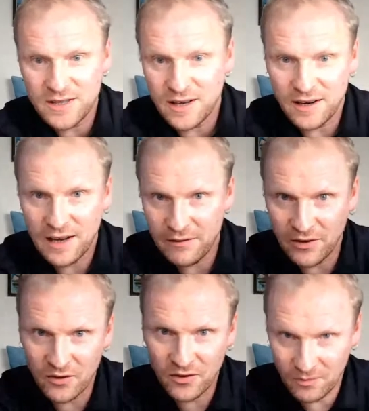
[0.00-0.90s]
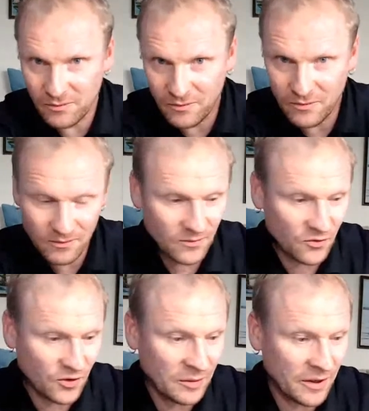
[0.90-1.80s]
I haven't
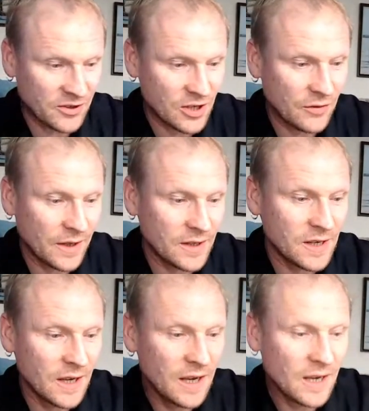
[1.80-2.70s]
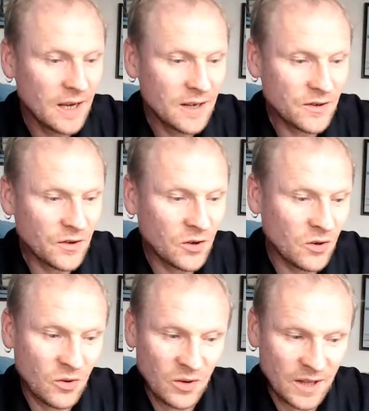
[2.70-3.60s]
seen myself yet.
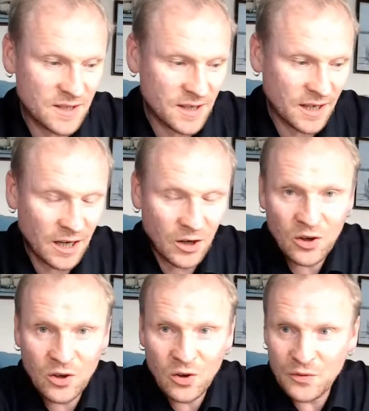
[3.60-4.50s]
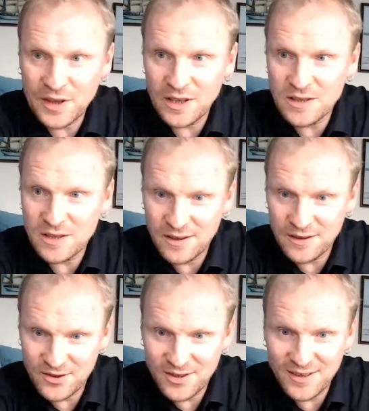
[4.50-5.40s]
So let's take a look on all of these and
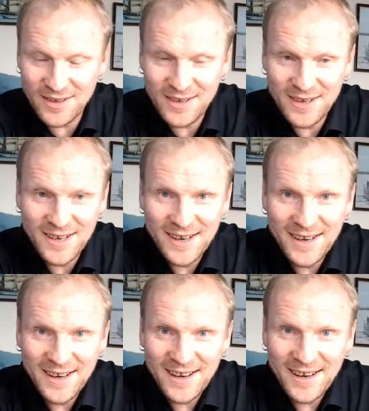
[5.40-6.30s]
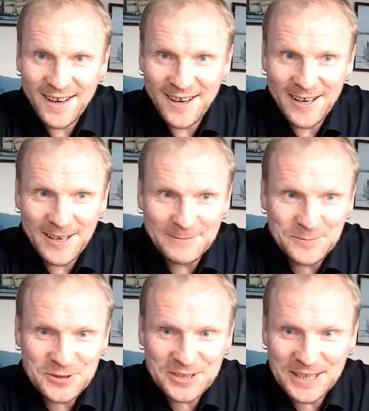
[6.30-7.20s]
then
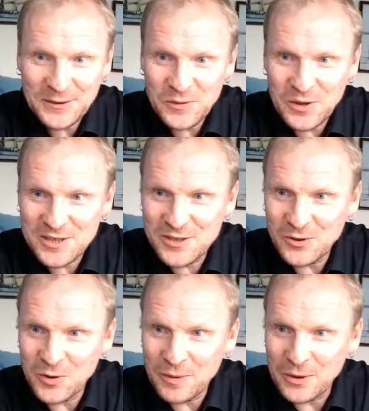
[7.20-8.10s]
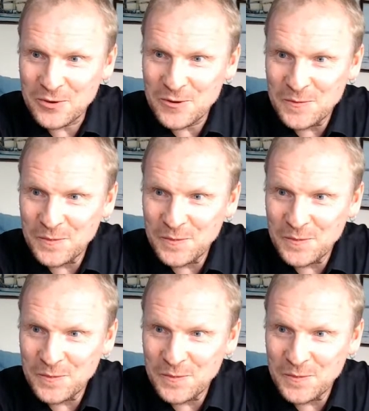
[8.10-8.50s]
see what's all about.